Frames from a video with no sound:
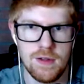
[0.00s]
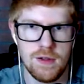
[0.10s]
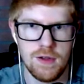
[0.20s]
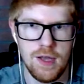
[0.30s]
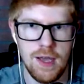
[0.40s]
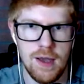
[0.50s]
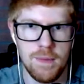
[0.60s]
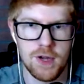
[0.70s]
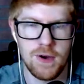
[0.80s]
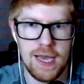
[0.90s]
I'm
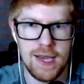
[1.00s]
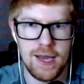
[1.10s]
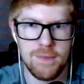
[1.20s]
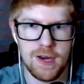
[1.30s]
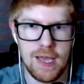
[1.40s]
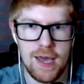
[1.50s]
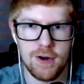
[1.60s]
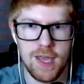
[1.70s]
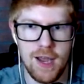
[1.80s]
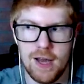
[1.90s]
gonna go hide. I'm gonna I
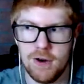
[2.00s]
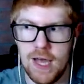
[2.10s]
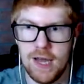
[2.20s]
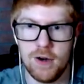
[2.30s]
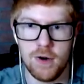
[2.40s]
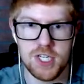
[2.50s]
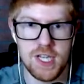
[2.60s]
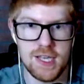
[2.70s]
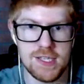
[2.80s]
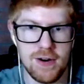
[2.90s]
don't care. I don't I don't know where
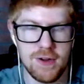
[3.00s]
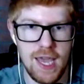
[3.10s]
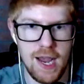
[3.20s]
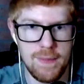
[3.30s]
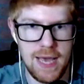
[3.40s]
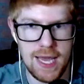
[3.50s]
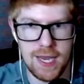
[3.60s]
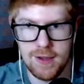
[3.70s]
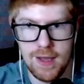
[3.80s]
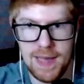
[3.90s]
she is. I don't care. I'm
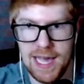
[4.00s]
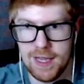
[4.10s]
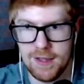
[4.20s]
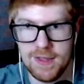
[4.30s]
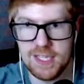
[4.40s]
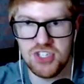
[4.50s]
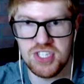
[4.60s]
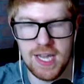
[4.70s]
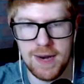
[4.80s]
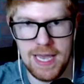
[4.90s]
hiding. I'm hiding. That's
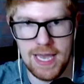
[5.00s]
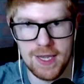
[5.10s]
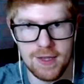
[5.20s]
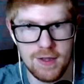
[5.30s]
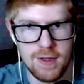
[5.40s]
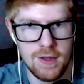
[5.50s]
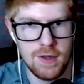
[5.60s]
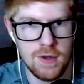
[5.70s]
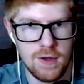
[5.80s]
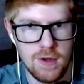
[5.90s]
just it. I'm hiding.
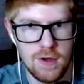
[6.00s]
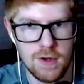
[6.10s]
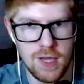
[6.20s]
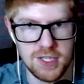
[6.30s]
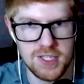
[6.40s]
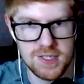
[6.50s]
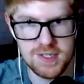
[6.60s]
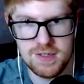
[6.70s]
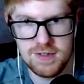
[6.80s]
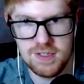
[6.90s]
Okay, she
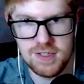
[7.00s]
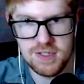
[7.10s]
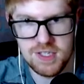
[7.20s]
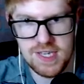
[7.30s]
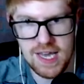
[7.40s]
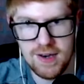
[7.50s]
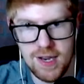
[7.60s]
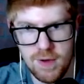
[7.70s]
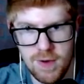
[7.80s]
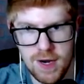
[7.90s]
doesn't she's not
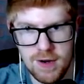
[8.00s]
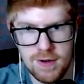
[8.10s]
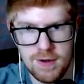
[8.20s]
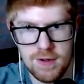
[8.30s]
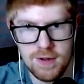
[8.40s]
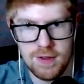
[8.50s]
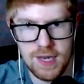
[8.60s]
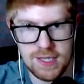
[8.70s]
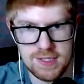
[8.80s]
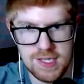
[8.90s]
anywhere
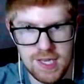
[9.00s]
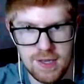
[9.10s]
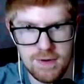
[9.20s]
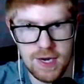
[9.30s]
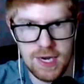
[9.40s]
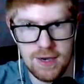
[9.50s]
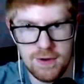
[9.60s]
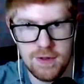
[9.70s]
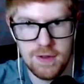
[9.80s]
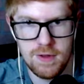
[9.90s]
that I can see right now.